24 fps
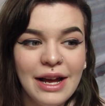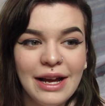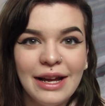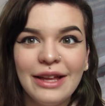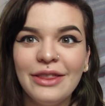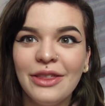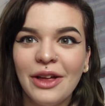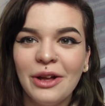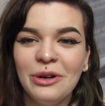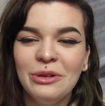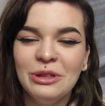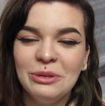
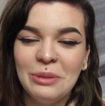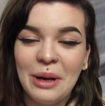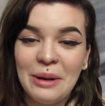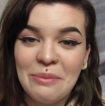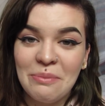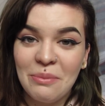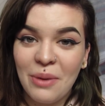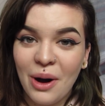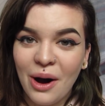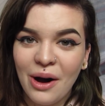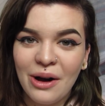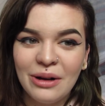He thought it was my
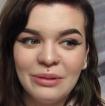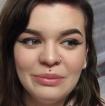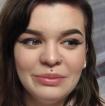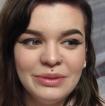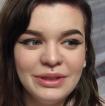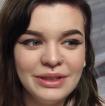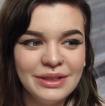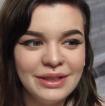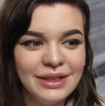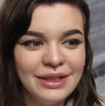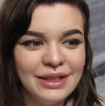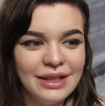
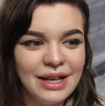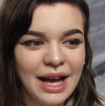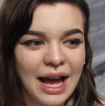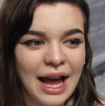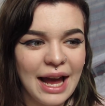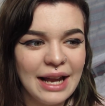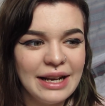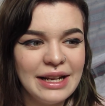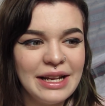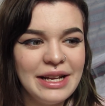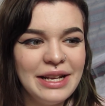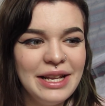mom's,
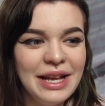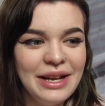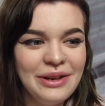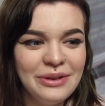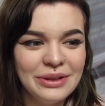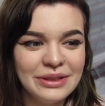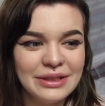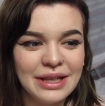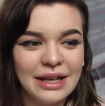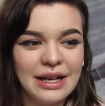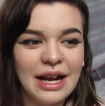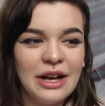and he, he
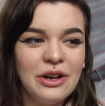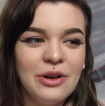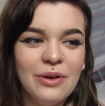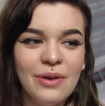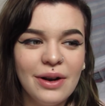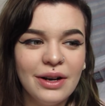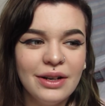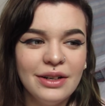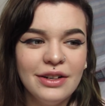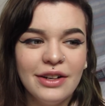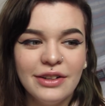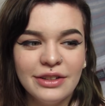was like, I don't
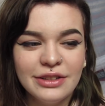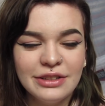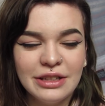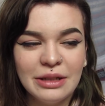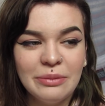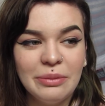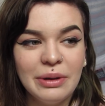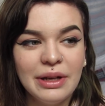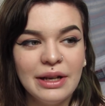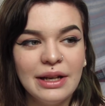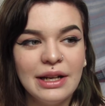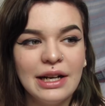want another
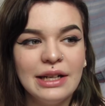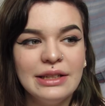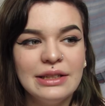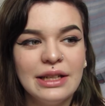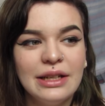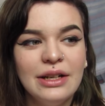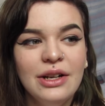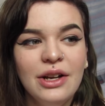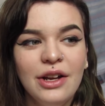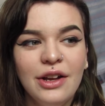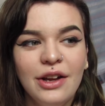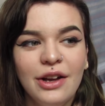sibling. And I
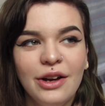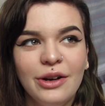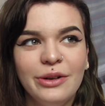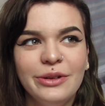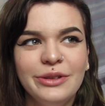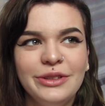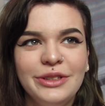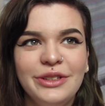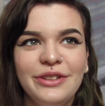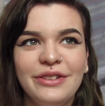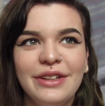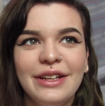said,
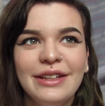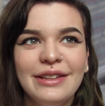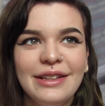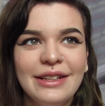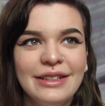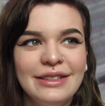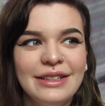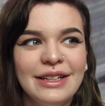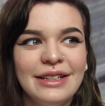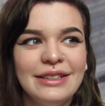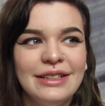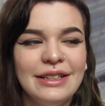whose do you think
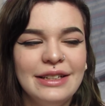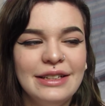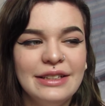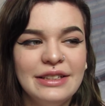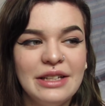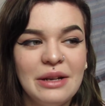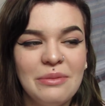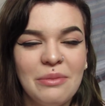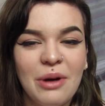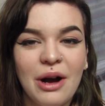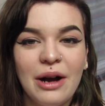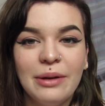this is? And he
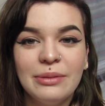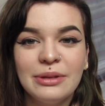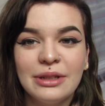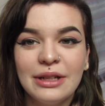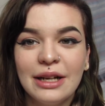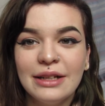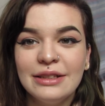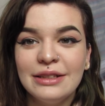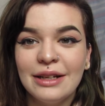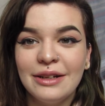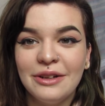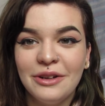said, mom's.
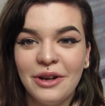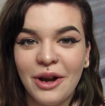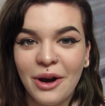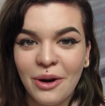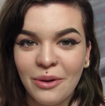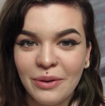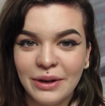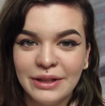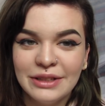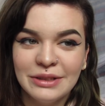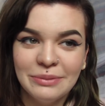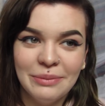And I said,
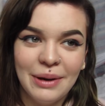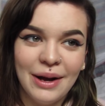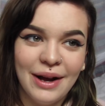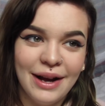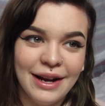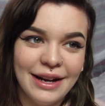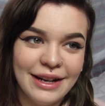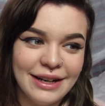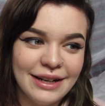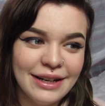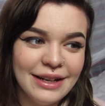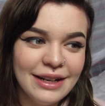no, it's
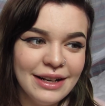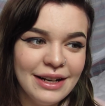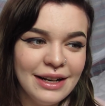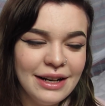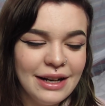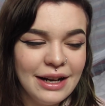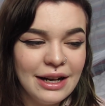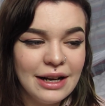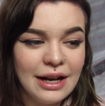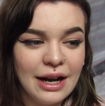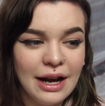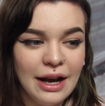mine.
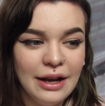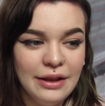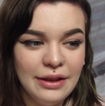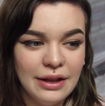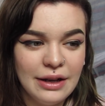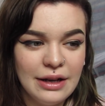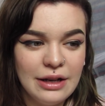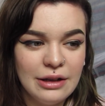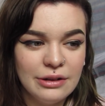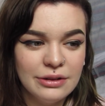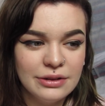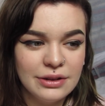And
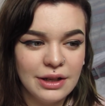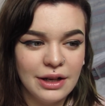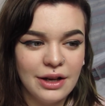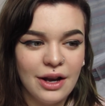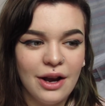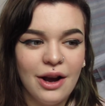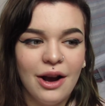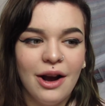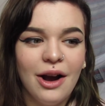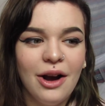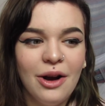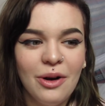then he was like,
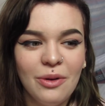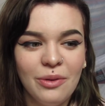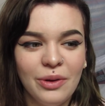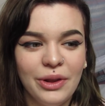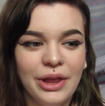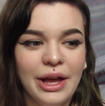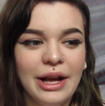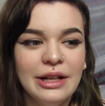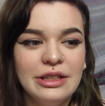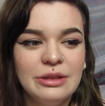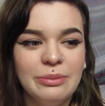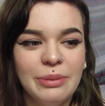oh well,
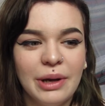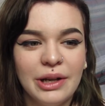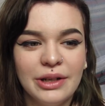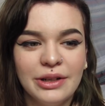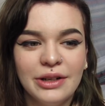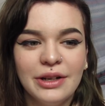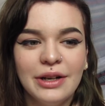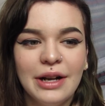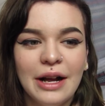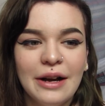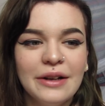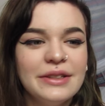that's
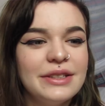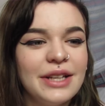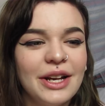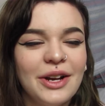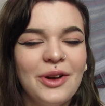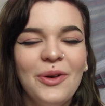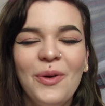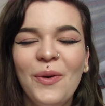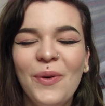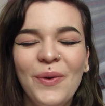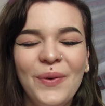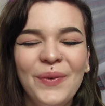better. And I was
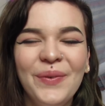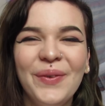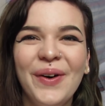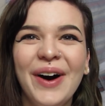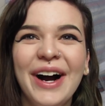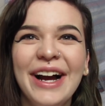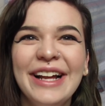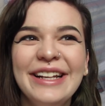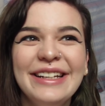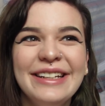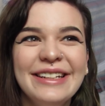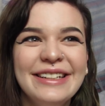like,
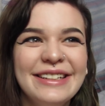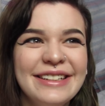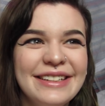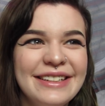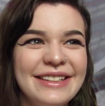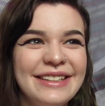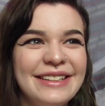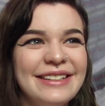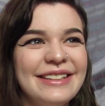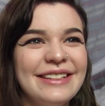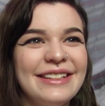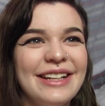what?
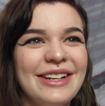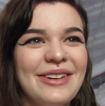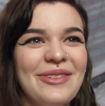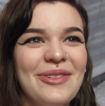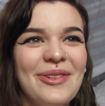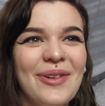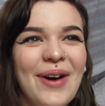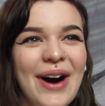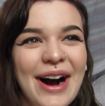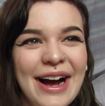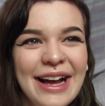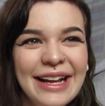Like
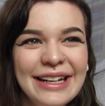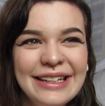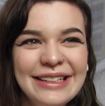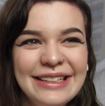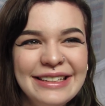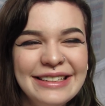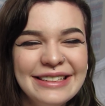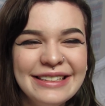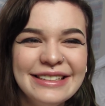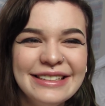what?